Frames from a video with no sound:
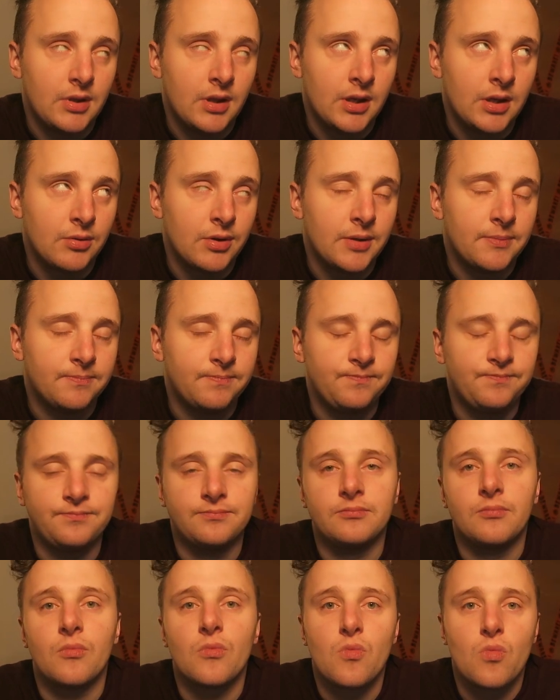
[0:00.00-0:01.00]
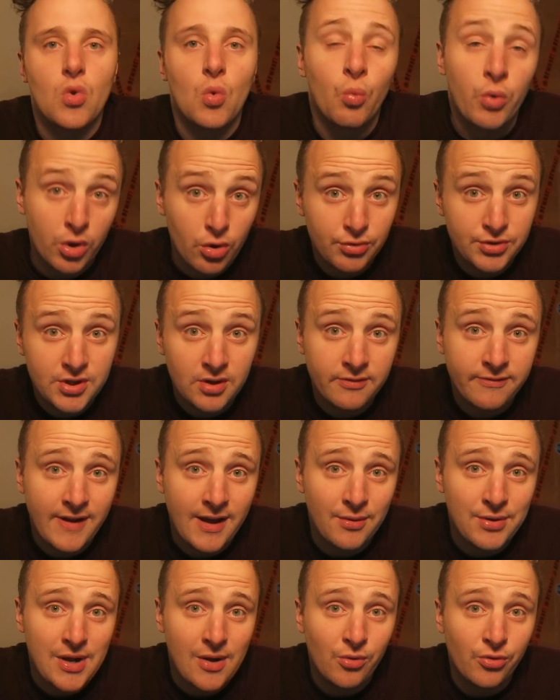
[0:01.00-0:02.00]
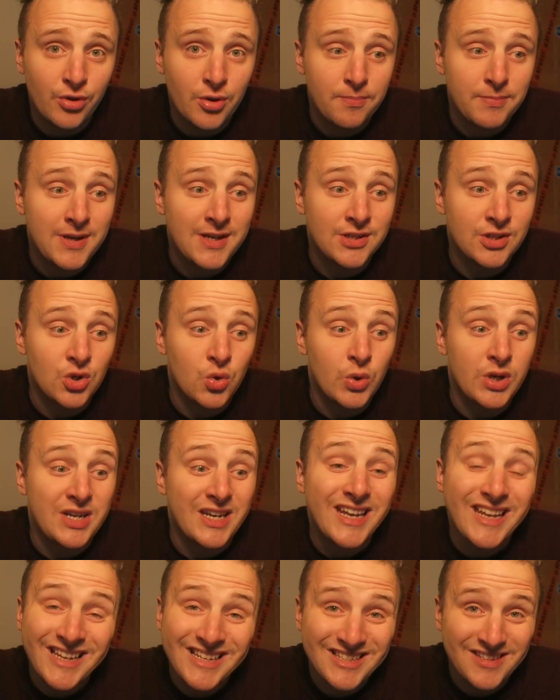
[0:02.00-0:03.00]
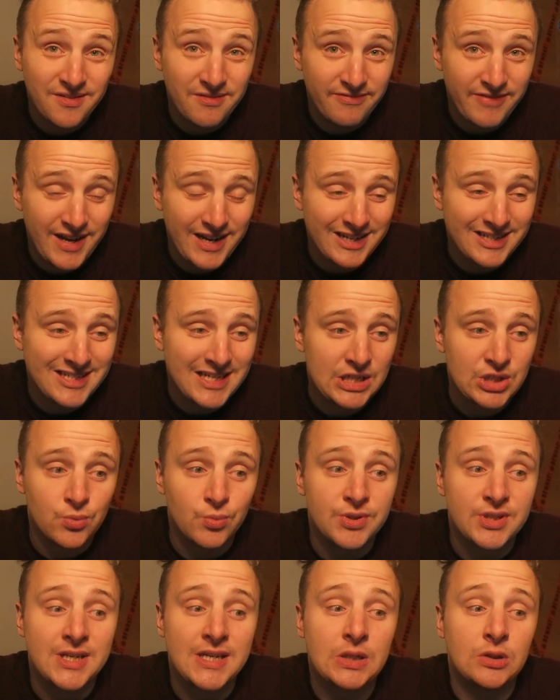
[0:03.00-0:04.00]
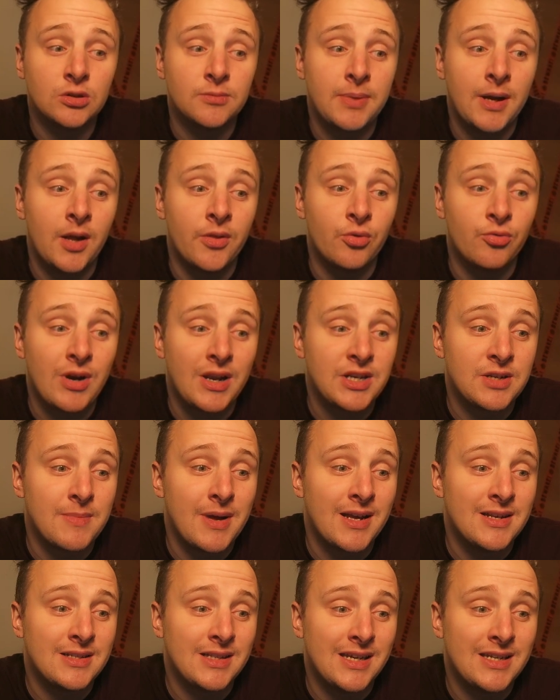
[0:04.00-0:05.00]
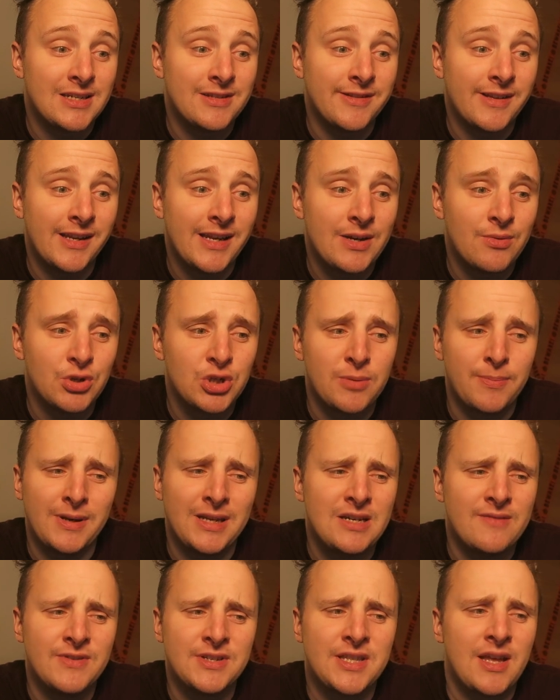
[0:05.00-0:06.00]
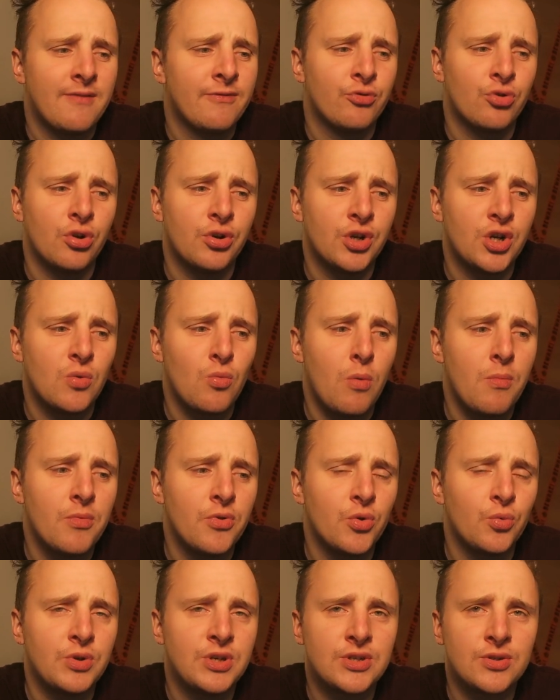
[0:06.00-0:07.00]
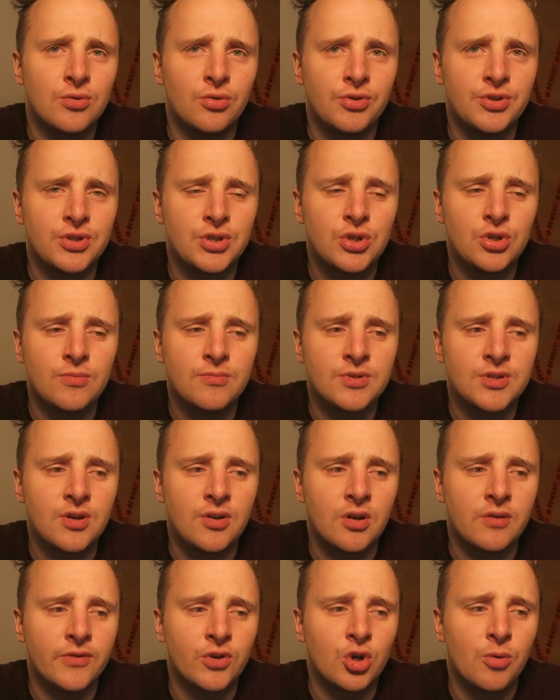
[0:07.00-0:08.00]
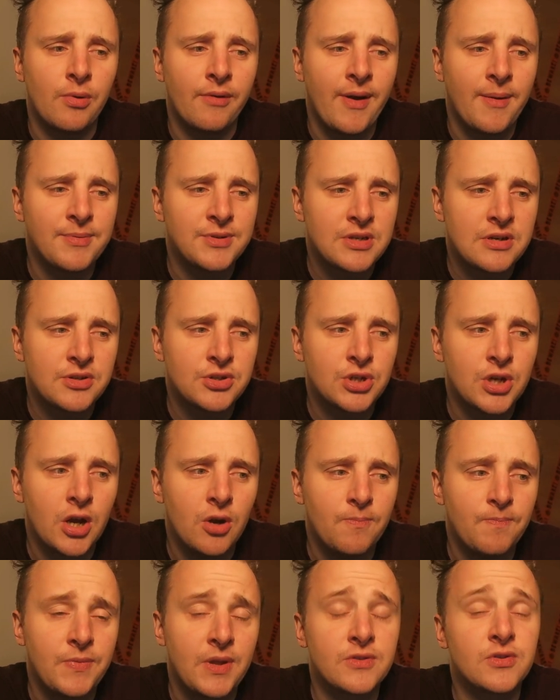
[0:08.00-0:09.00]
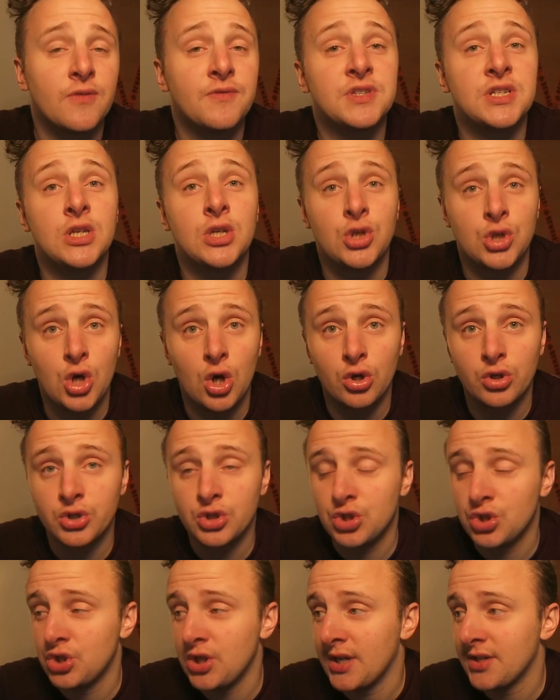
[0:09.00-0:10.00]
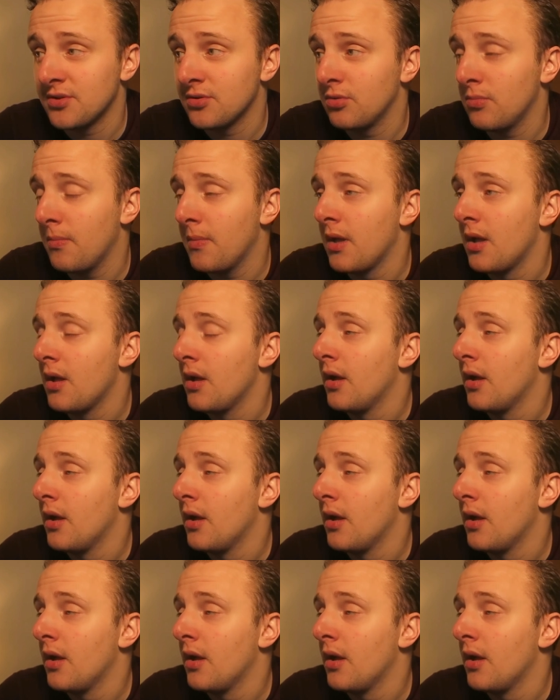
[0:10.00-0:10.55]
Anyway. We also found out that Peter Quinn is in fact dead and was killed by the randomised lady in the lake, which I believe is that Veronica woman that we saw the tombstone of a couple of episodes ago. That's obviously not Jessel.